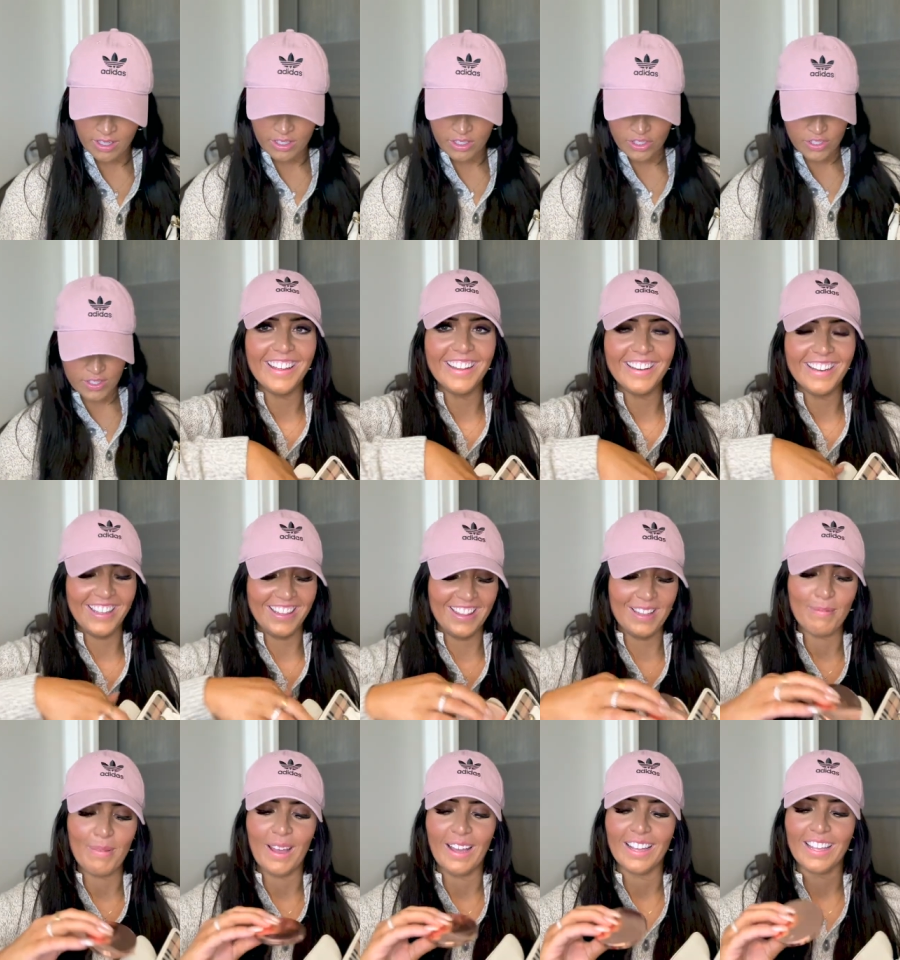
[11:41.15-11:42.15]
Just in the
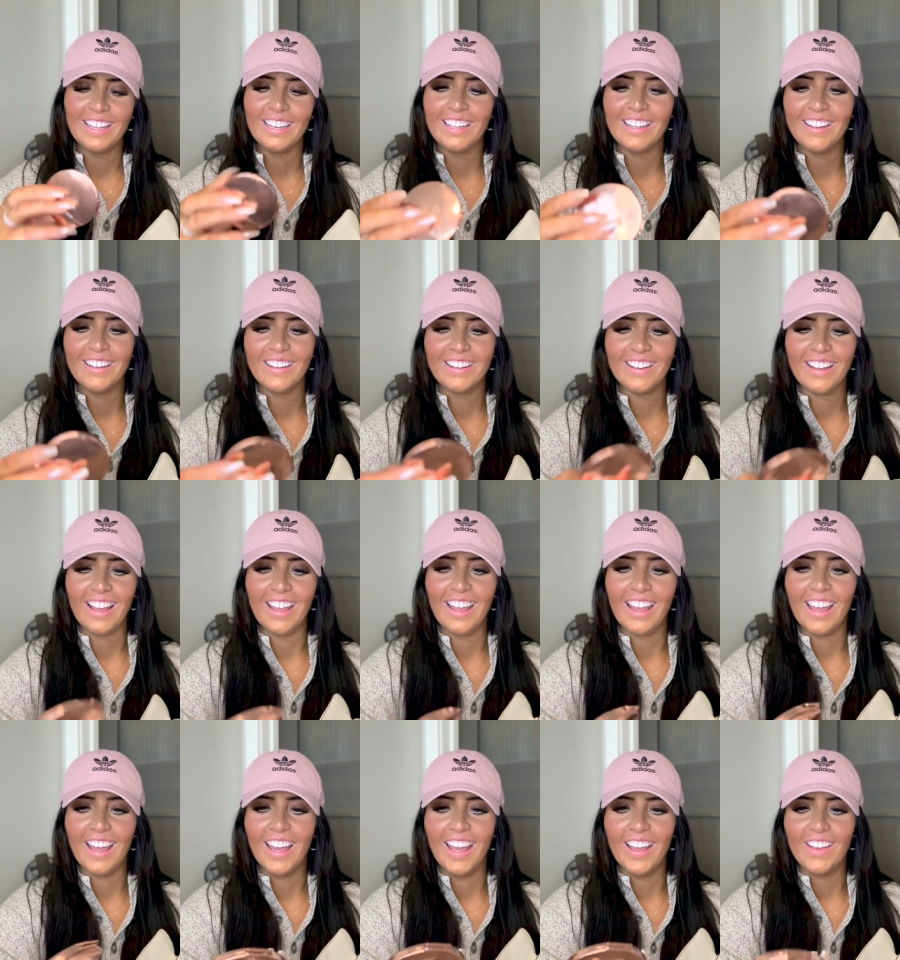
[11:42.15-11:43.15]
pocket here, I
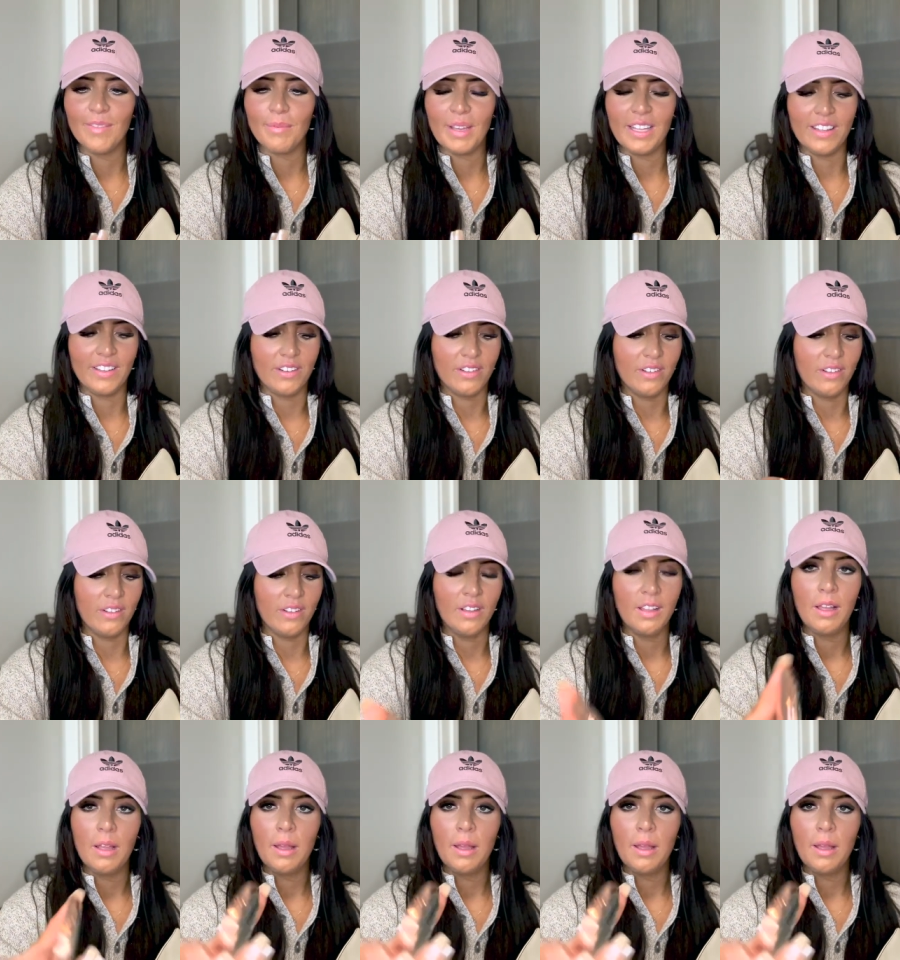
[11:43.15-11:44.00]
have my little